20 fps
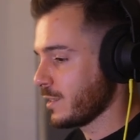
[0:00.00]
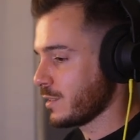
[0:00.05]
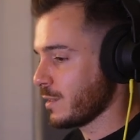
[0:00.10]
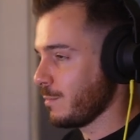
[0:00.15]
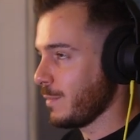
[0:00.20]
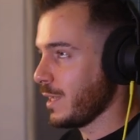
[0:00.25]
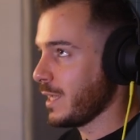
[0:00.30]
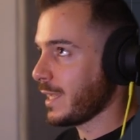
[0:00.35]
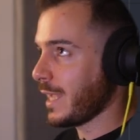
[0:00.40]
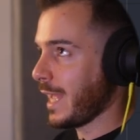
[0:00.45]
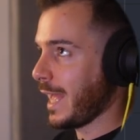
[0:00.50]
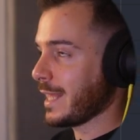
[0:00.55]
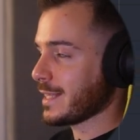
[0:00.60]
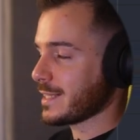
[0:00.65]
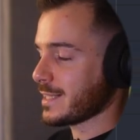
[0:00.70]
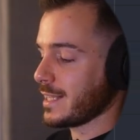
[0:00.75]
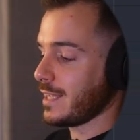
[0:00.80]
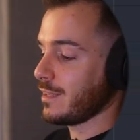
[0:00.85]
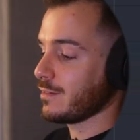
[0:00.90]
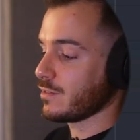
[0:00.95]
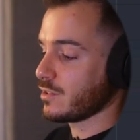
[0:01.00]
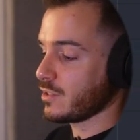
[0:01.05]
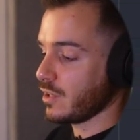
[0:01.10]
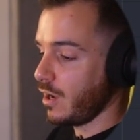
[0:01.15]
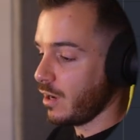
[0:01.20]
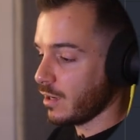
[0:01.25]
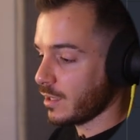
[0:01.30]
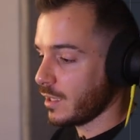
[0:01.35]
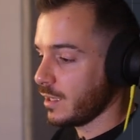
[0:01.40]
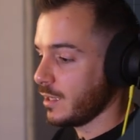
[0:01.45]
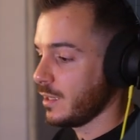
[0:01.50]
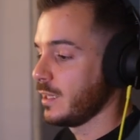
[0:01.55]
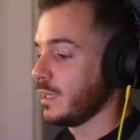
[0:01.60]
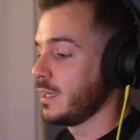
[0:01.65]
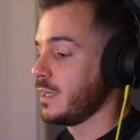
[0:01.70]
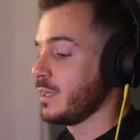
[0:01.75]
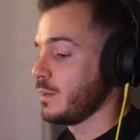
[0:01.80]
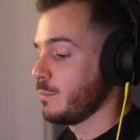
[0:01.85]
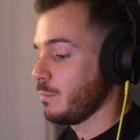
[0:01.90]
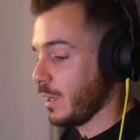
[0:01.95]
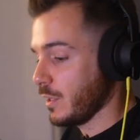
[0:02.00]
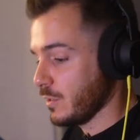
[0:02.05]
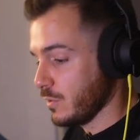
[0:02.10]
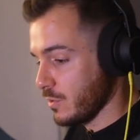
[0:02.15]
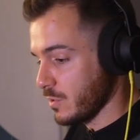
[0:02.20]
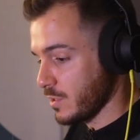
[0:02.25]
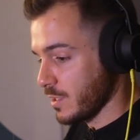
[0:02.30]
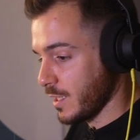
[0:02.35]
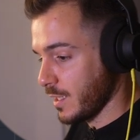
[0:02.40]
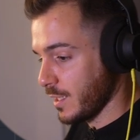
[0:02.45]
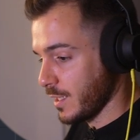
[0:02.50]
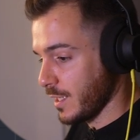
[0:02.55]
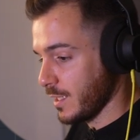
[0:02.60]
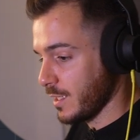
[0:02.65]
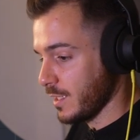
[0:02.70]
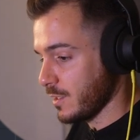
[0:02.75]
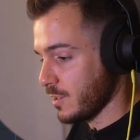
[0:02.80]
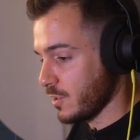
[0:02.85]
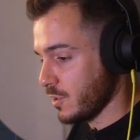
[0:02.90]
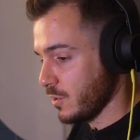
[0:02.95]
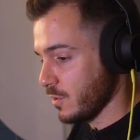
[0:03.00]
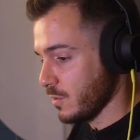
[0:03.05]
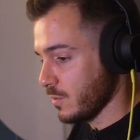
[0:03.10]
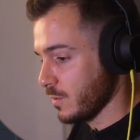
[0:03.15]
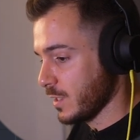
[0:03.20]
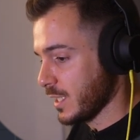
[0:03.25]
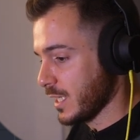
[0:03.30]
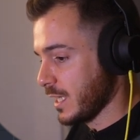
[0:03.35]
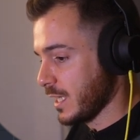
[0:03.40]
to make hats sound darker by using an EQ.